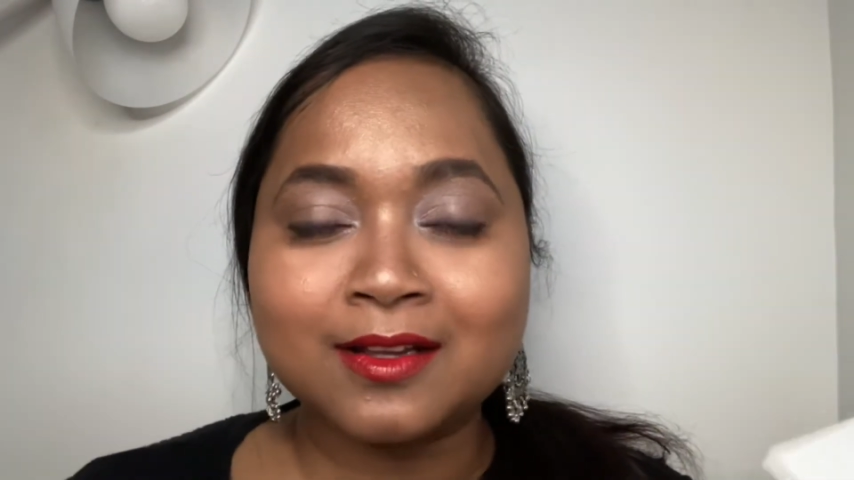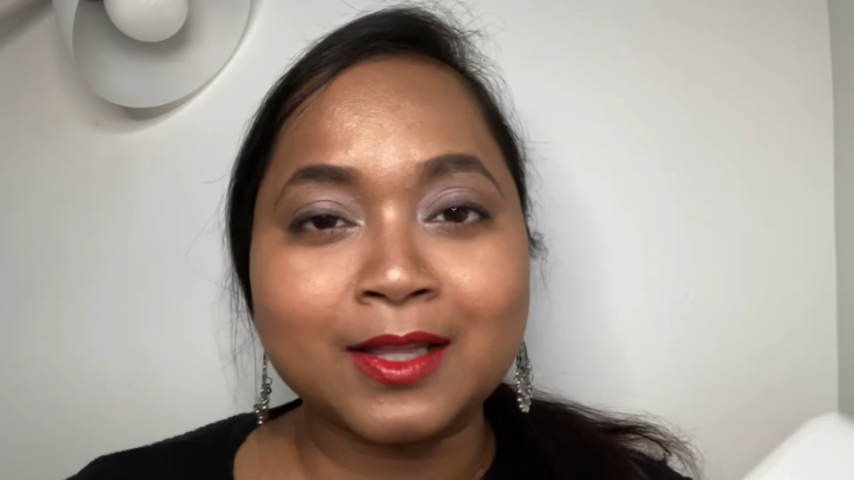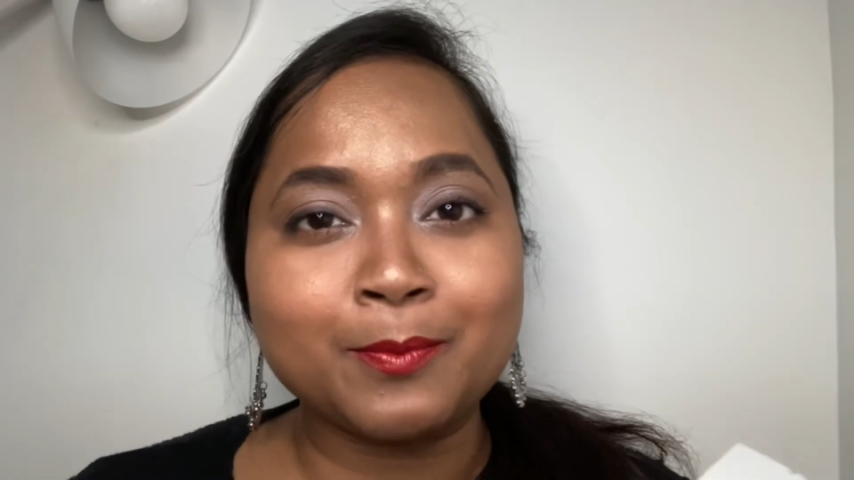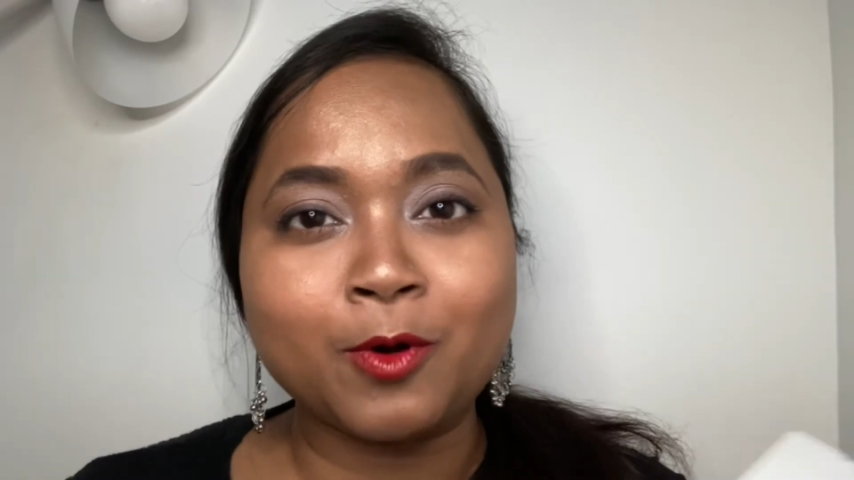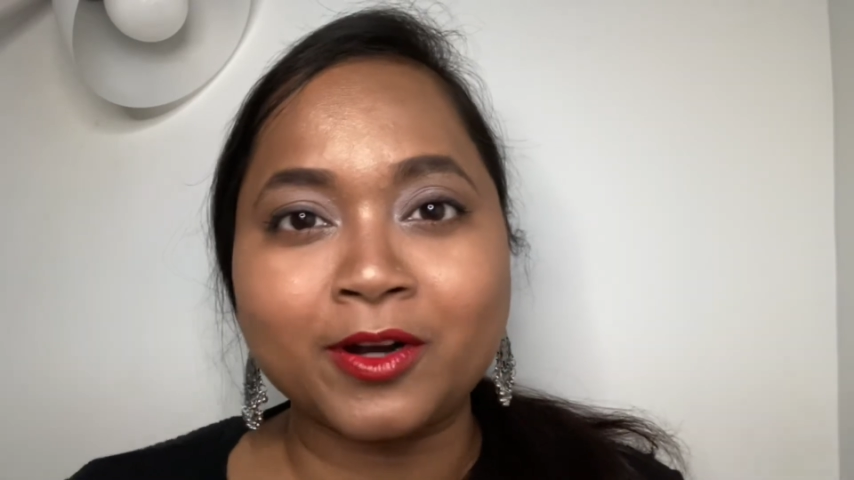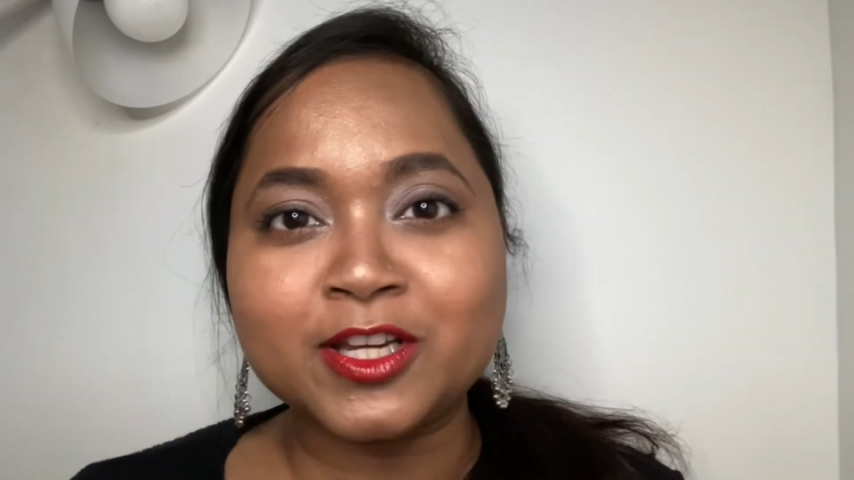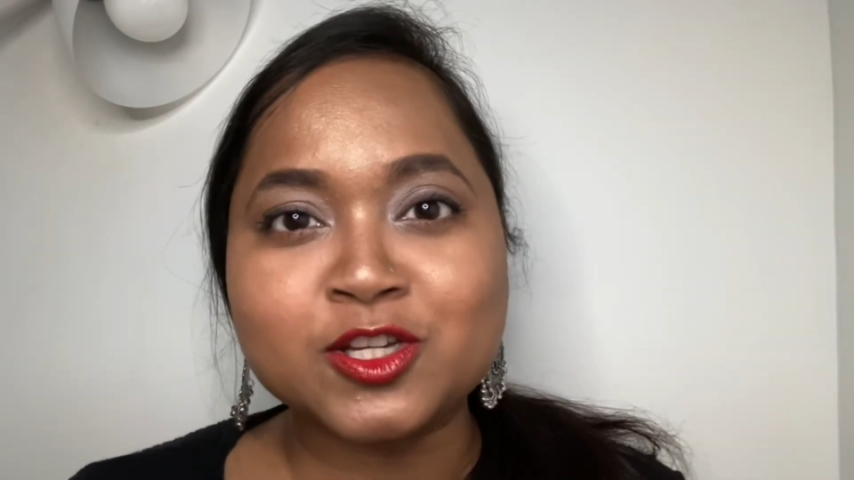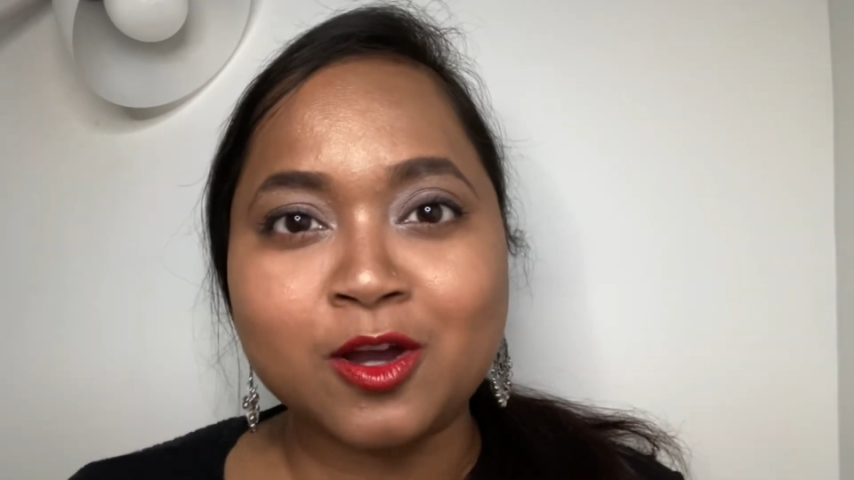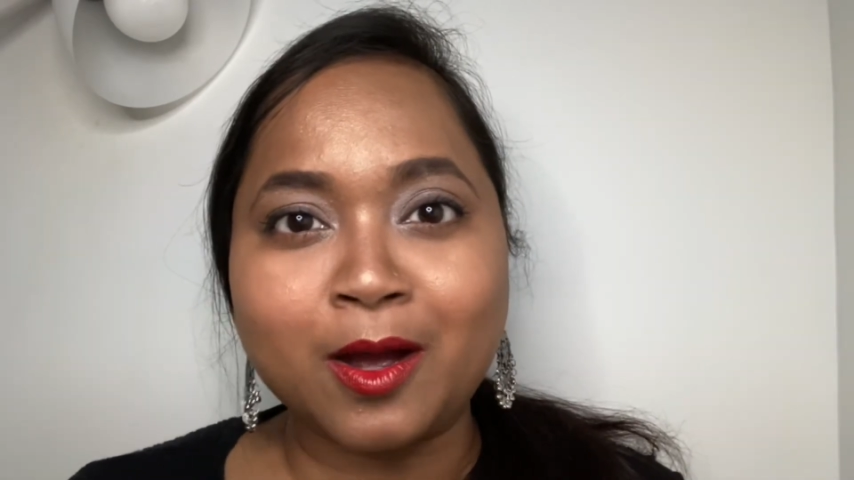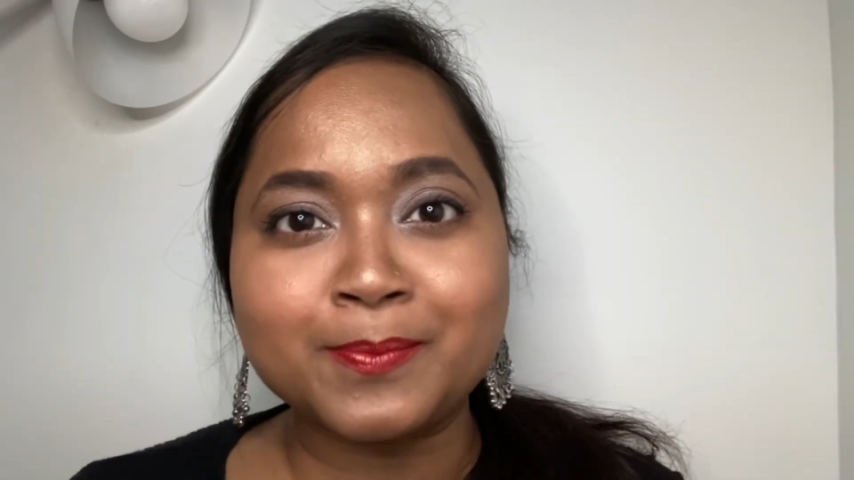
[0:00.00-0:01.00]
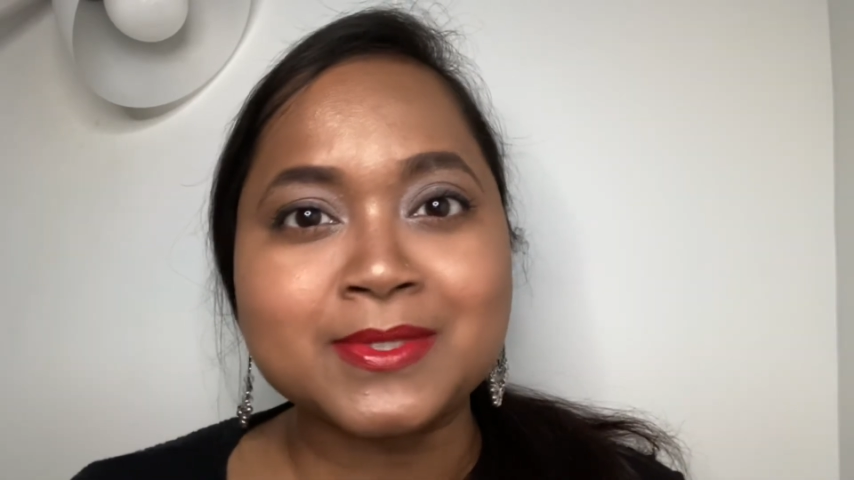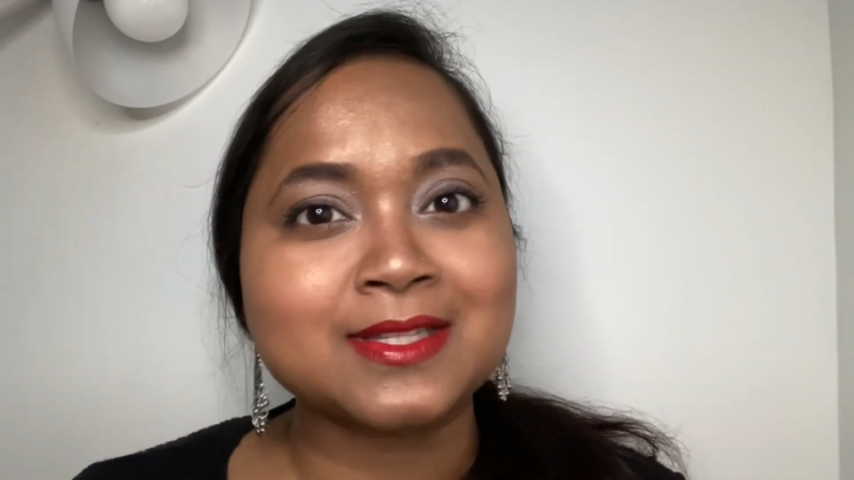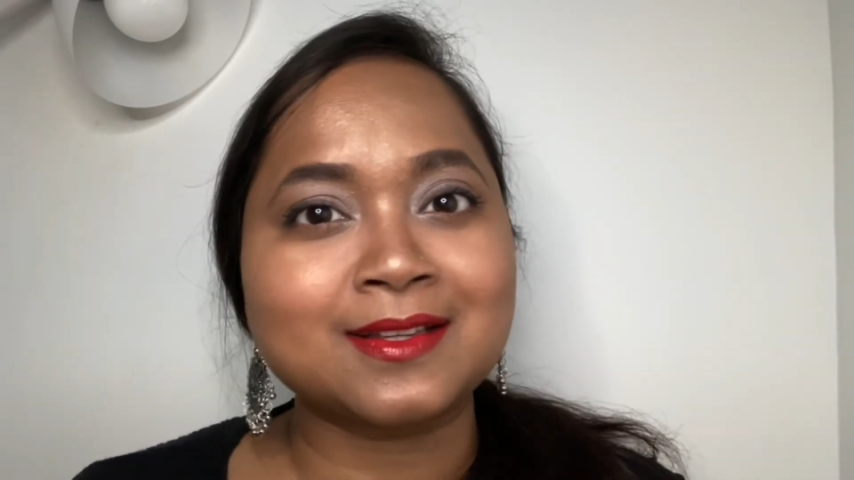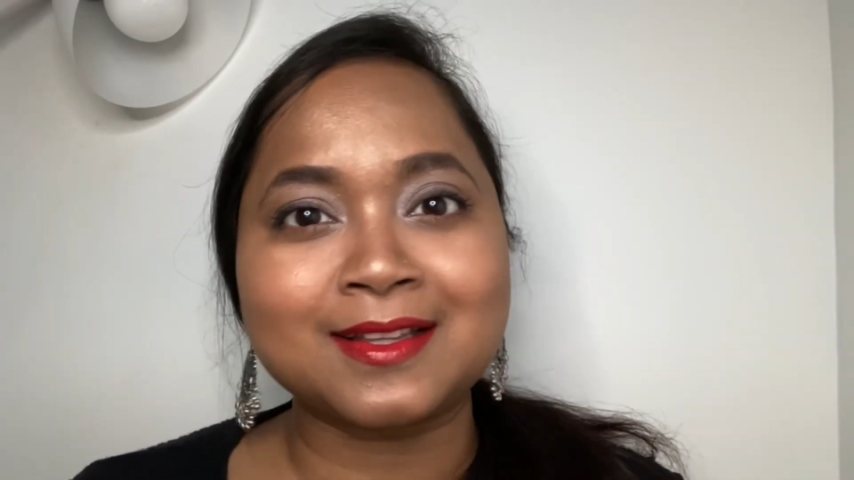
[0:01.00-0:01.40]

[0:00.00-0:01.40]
the Body Shop's